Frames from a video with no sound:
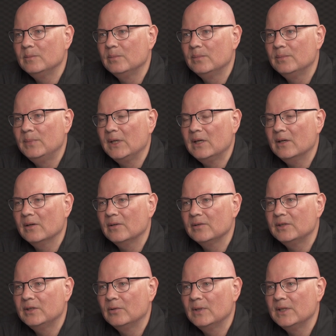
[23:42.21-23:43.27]

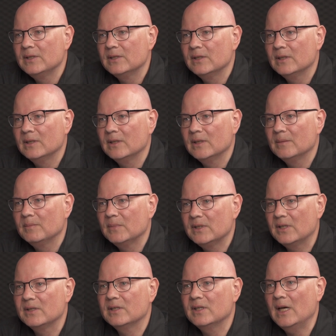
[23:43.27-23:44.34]
because there is a
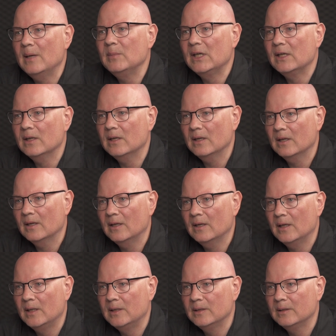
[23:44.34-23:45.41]
systemic
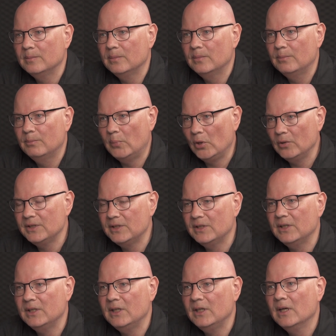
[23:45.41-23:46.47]
and
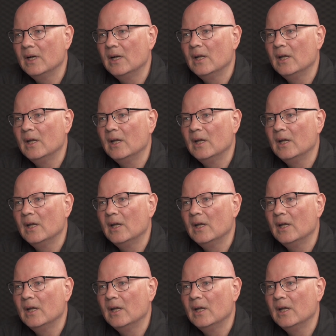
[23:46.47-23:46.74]
policy